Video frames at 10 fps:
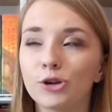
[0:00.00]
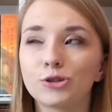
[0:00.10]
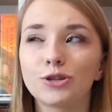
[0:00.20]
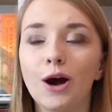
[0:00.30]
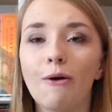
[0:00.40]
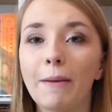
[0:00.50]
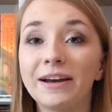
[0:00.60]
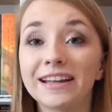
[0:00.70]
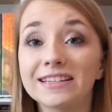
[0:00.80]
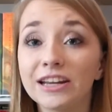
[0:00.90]
So I'm
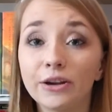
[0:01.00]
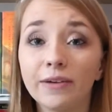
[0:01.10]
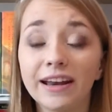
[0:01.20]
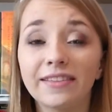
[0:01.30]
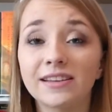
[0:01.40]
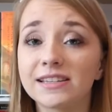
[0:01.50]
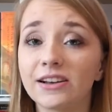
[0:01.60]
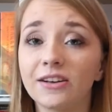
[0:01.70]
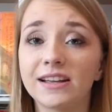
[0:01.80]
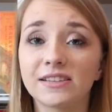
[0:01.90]
going to continue reading the
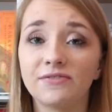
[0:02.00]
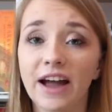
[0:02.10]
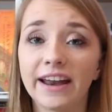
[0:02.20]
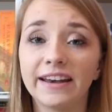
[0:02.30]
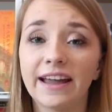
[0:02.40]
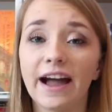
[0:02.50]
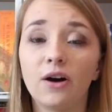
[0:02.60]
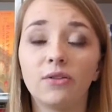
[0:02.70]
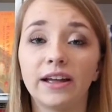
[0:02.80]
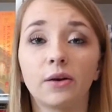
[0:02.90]
series and find
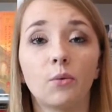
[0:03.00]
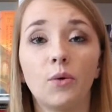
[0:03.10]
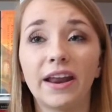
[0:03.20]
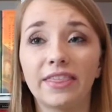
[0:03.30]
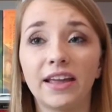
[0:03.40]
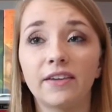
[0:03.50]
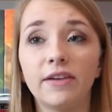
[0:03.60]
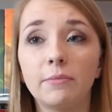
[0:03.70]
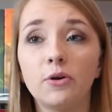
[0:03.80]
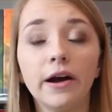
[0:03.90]
out like what I think
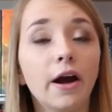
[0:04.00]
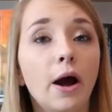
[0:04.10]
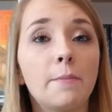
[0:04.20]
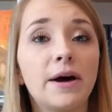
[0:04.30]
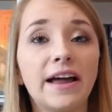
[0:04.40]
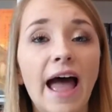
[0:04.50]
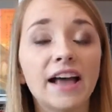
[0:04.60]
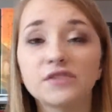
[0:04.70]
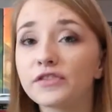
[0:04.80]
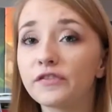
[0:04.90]
of it more, but
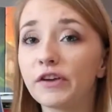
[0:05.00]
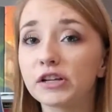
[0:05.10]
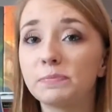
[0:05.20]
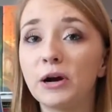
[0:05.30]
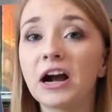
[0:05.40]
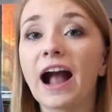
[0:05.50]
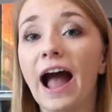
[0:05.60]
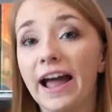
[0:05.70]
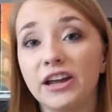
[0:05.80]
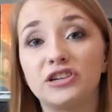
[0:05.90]
as for the first book,
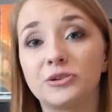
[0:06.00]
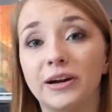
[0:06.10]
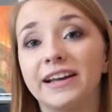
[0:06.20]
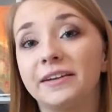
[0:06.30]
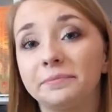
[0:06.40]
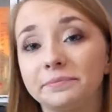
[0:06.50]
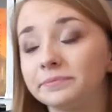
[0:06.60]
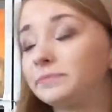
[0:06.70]
I enjoyed it.